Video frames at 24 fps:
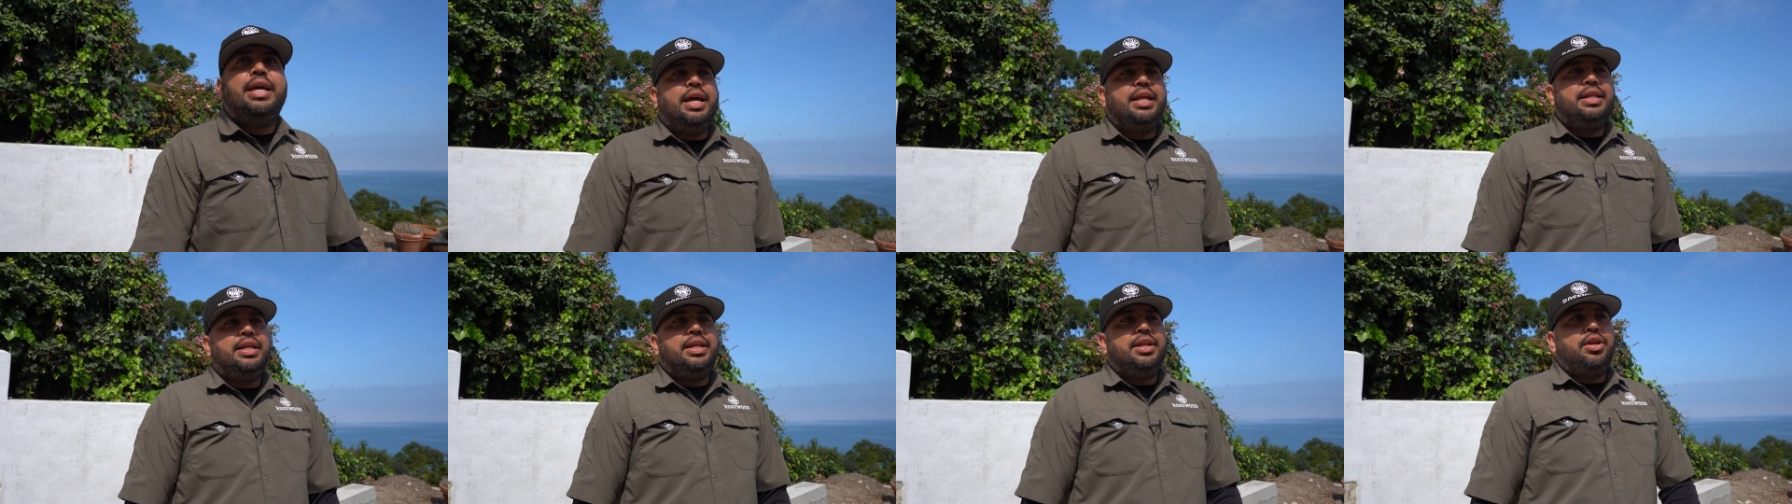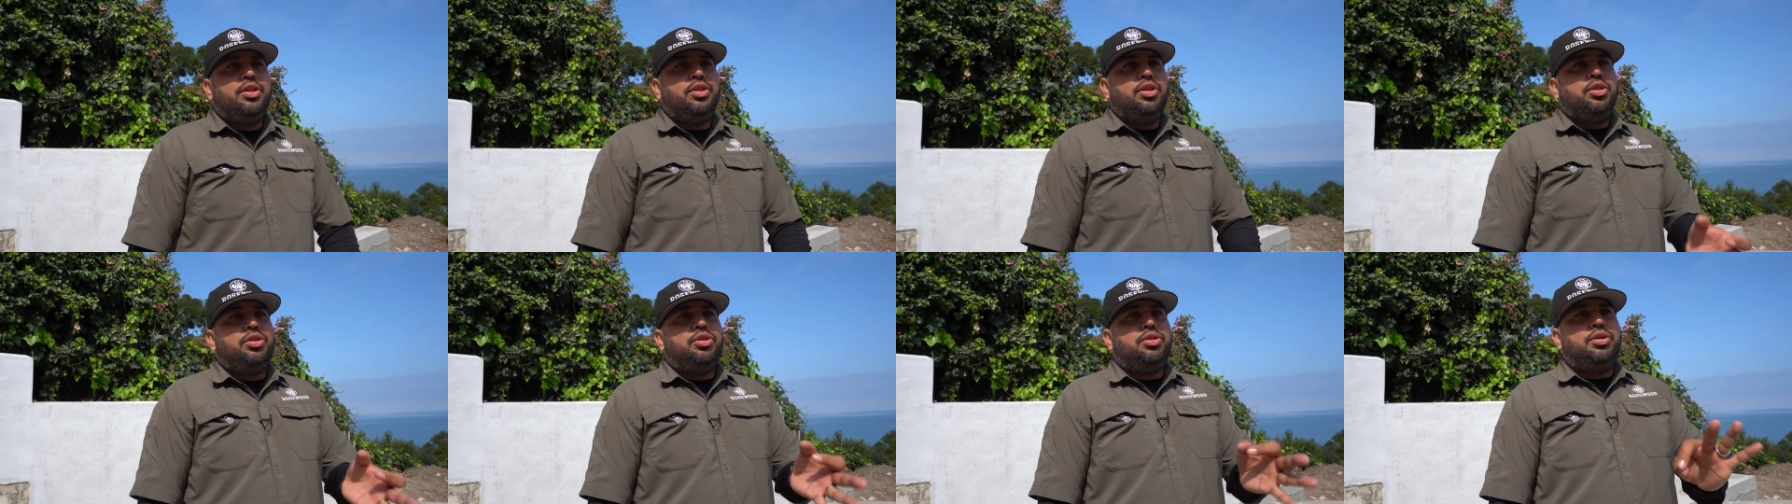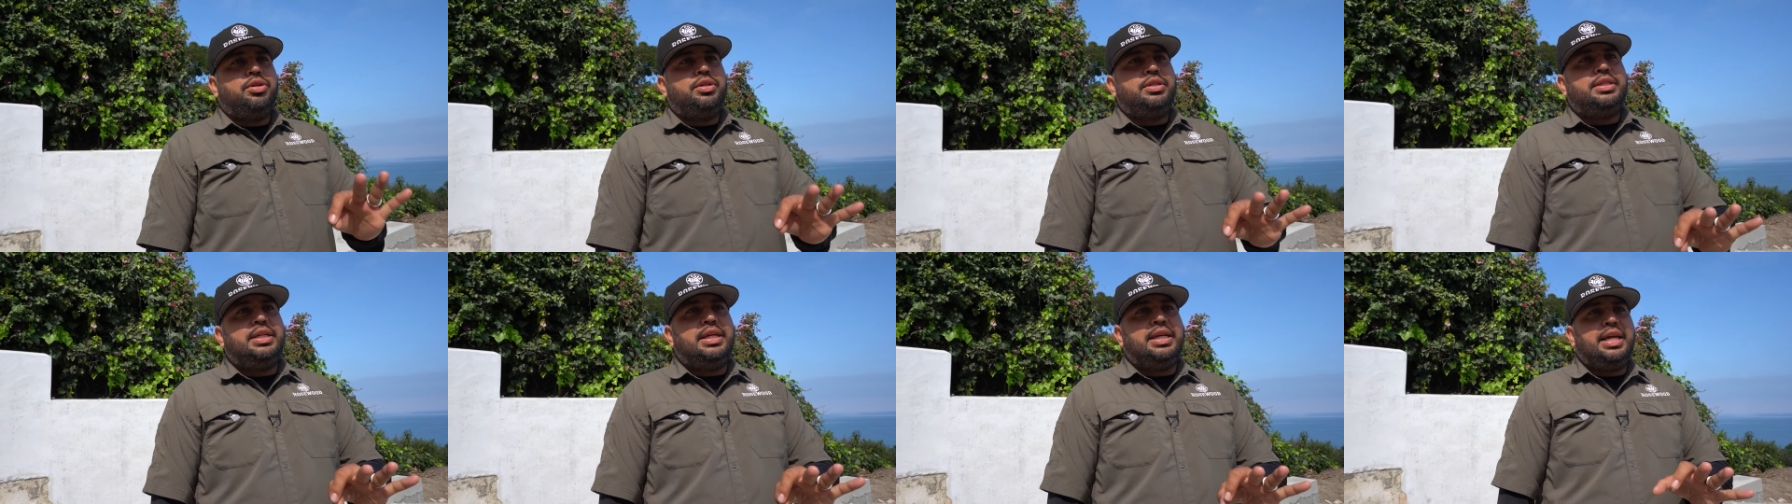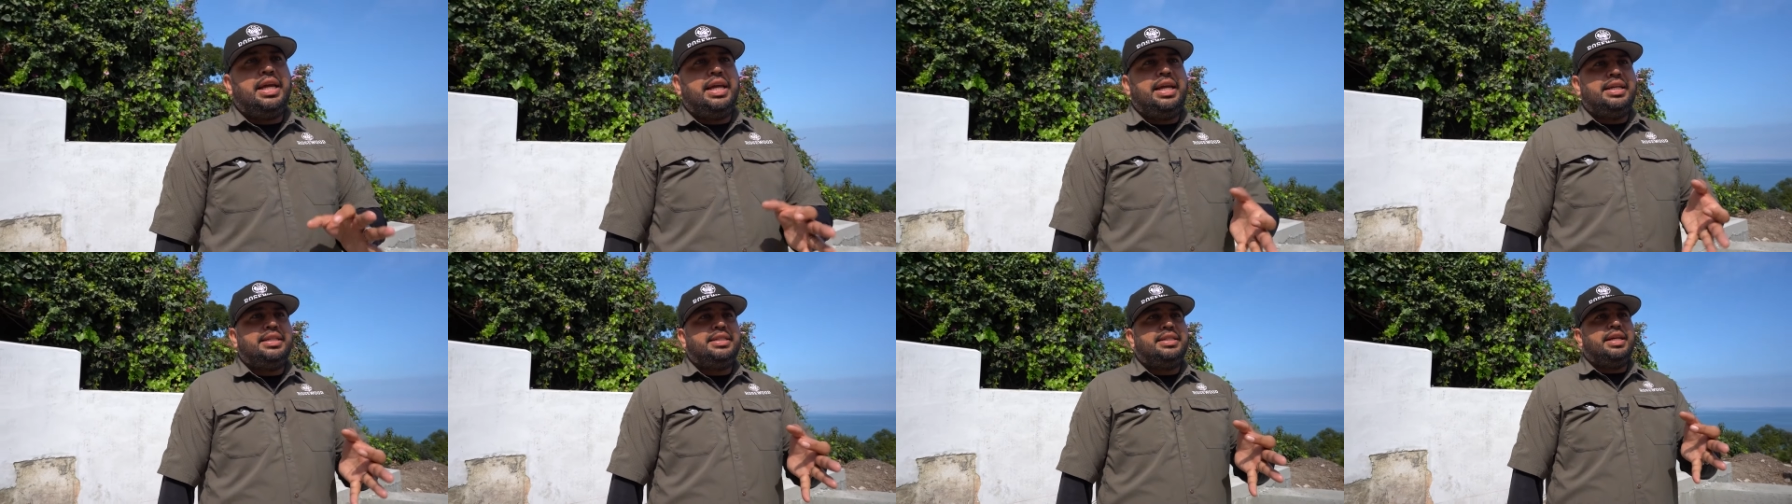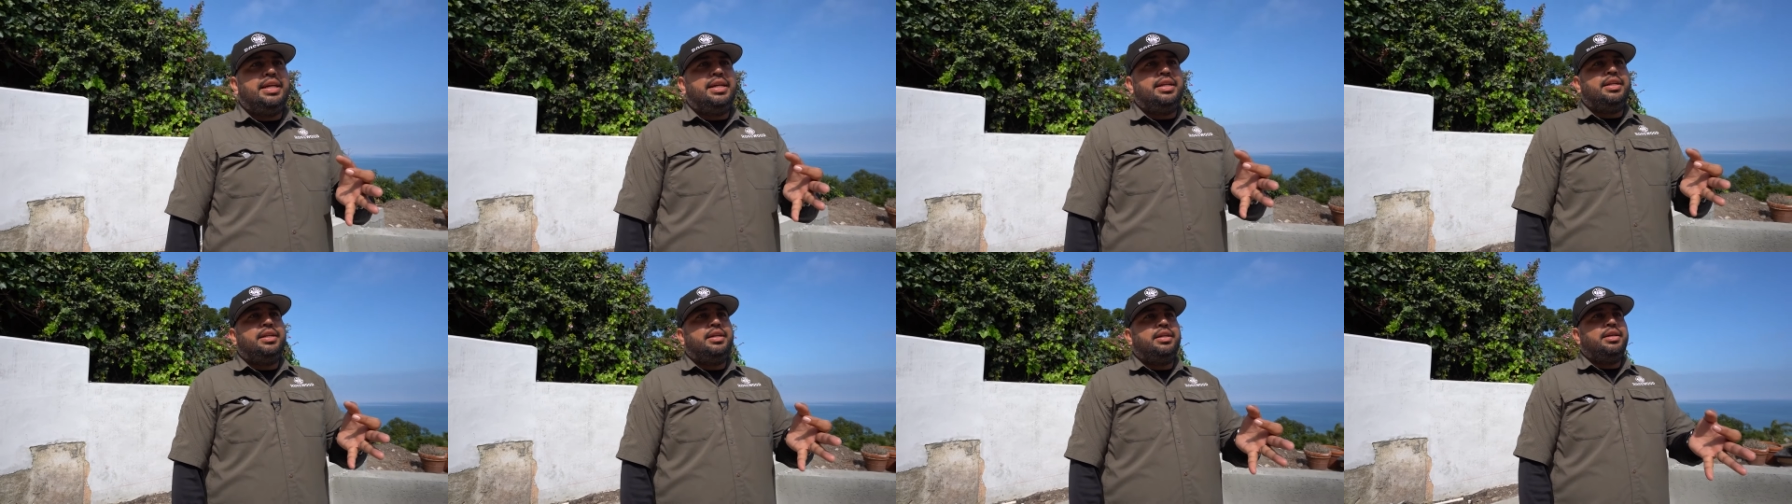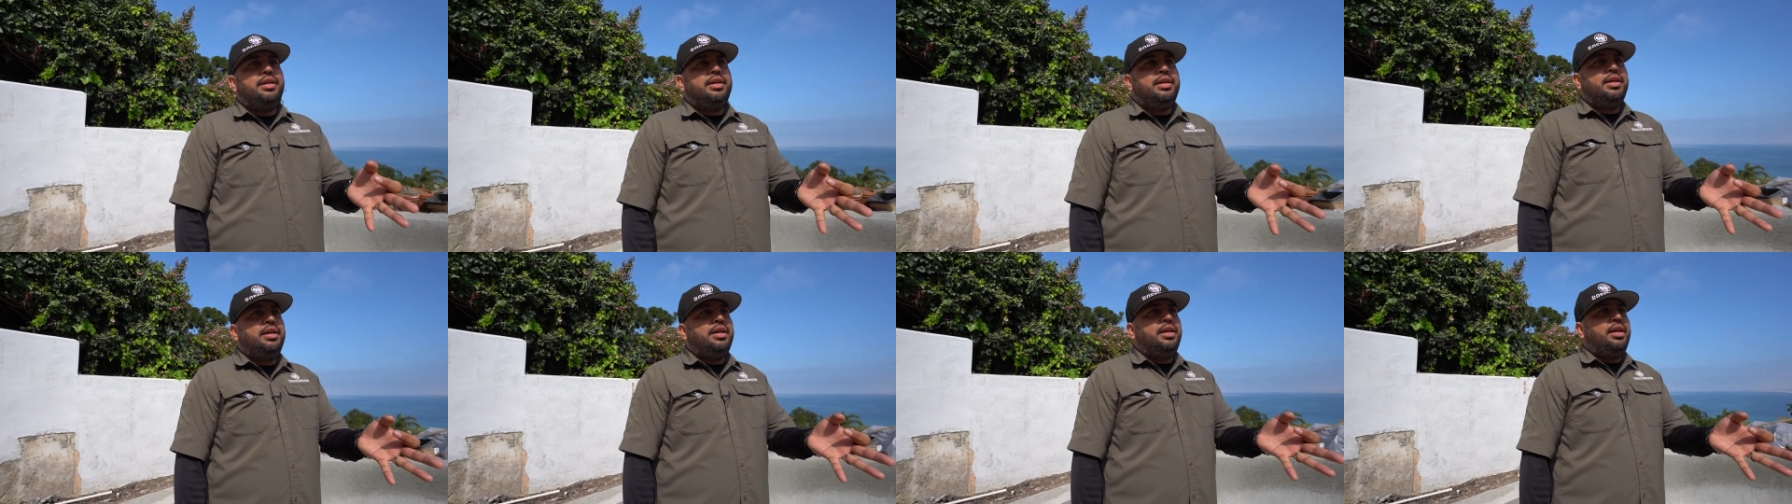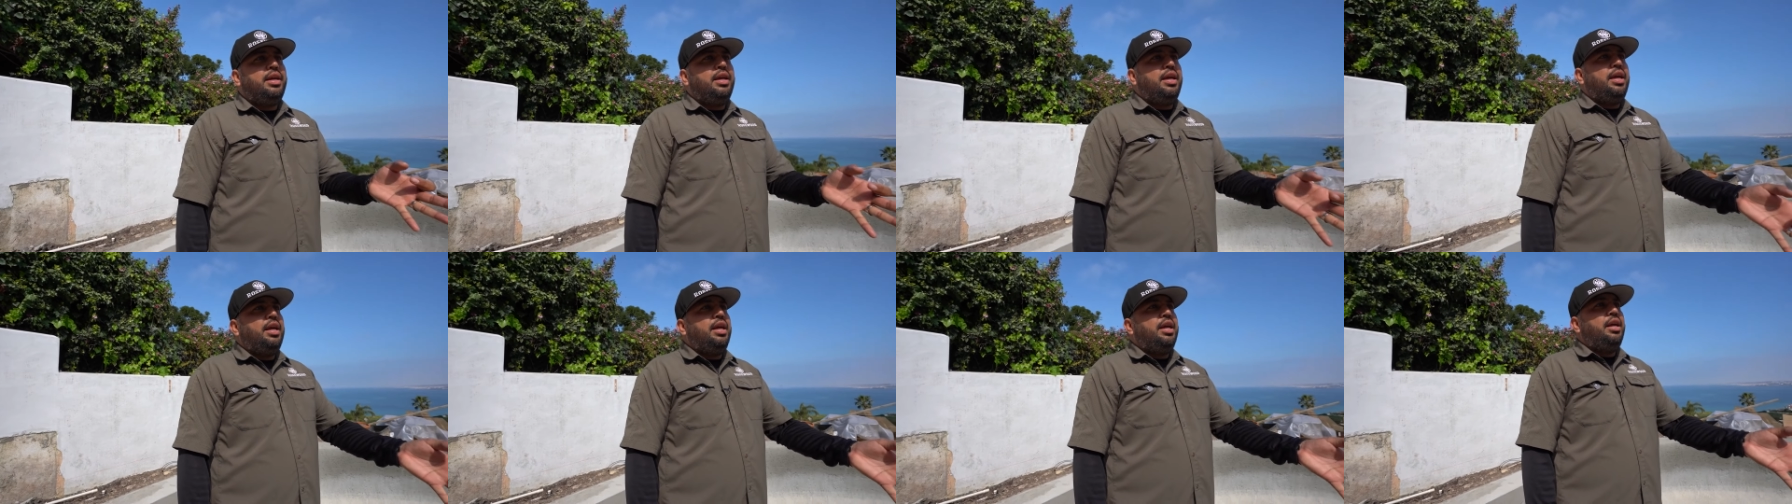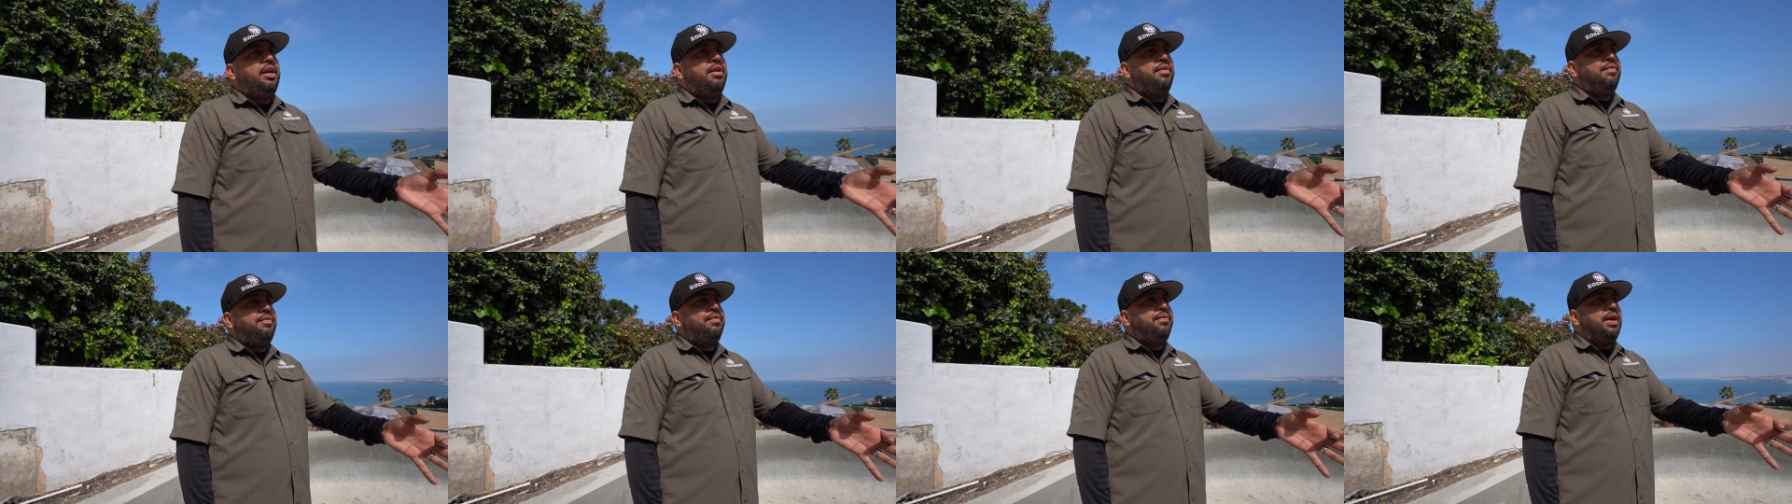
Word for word: And then on the third ticket, he said, if